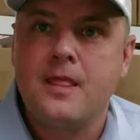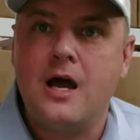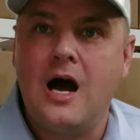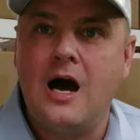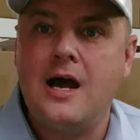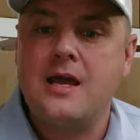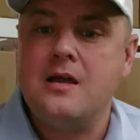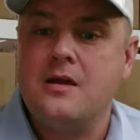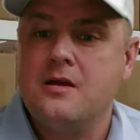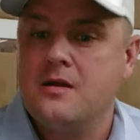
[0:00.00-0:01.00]

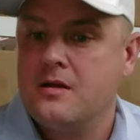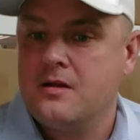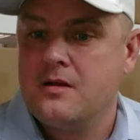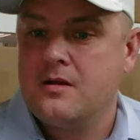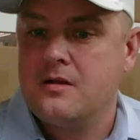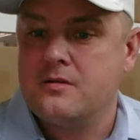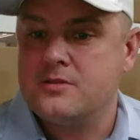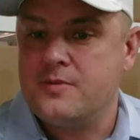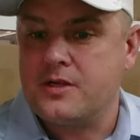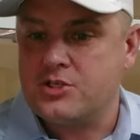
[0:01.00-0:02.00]

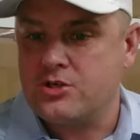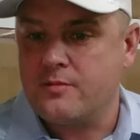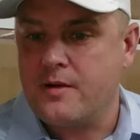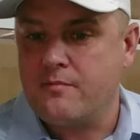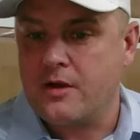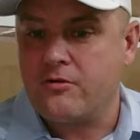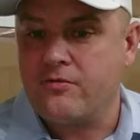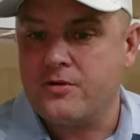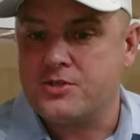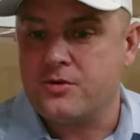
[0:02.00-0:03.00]
Just making sure my
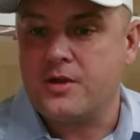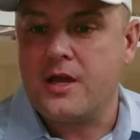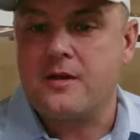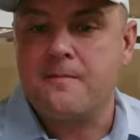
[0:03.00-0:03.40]
microphone is okay.